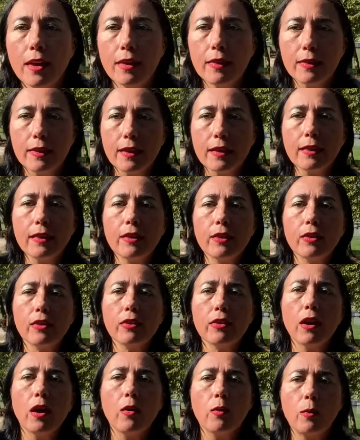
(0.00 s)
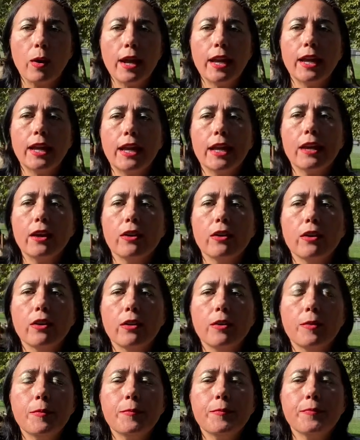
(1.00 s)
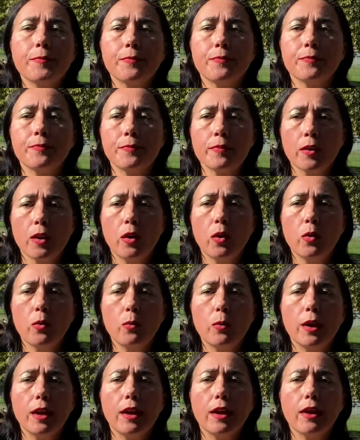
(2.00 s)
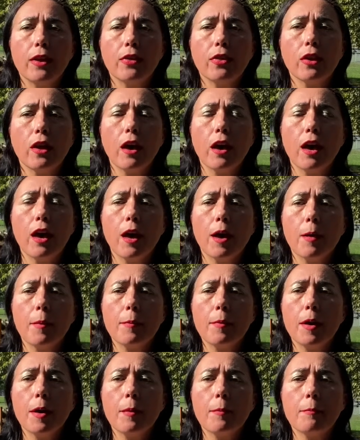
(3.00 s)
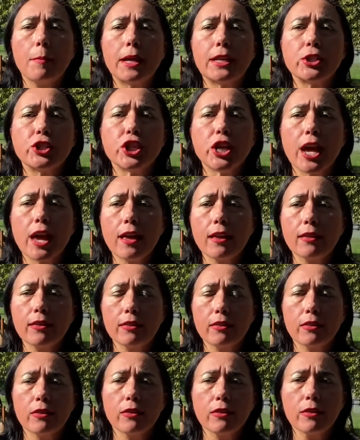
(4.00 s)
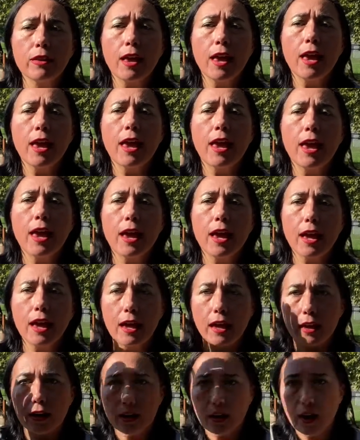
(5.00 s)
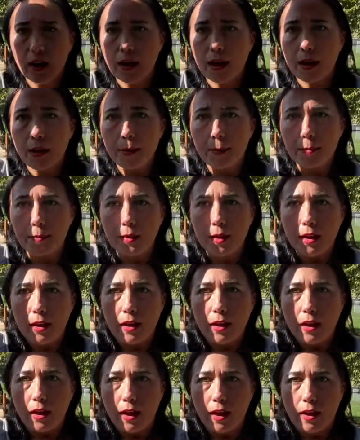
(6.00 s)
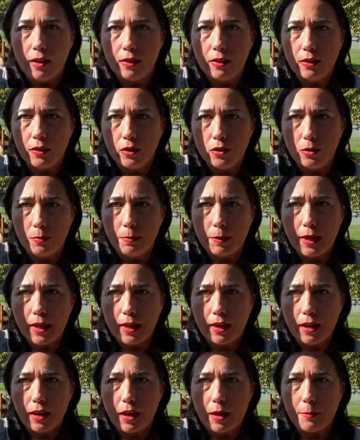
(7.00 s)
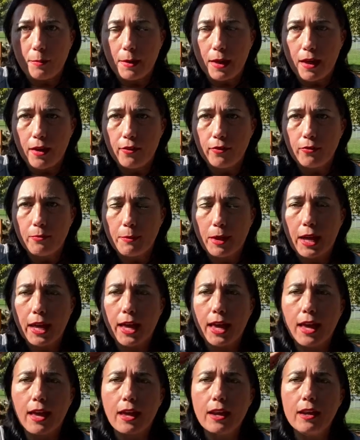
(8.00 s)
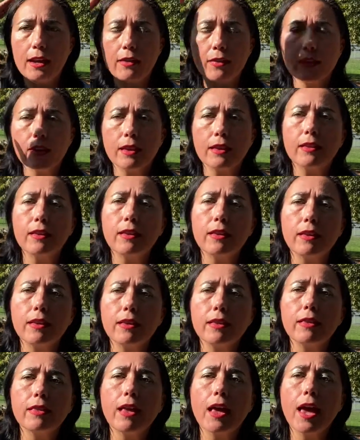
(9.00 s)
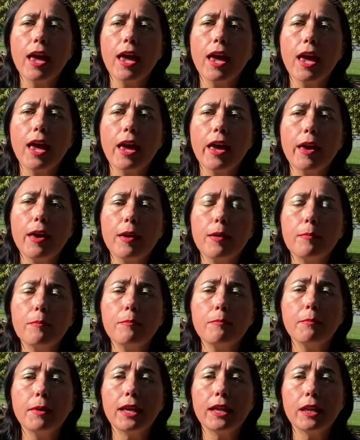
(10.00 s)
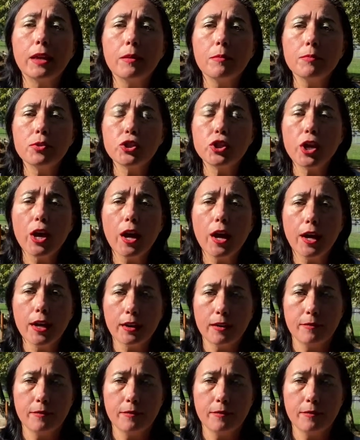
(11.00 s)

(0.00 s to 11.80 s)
This is right here with my chest and a little bit above my head. This is a medium shot.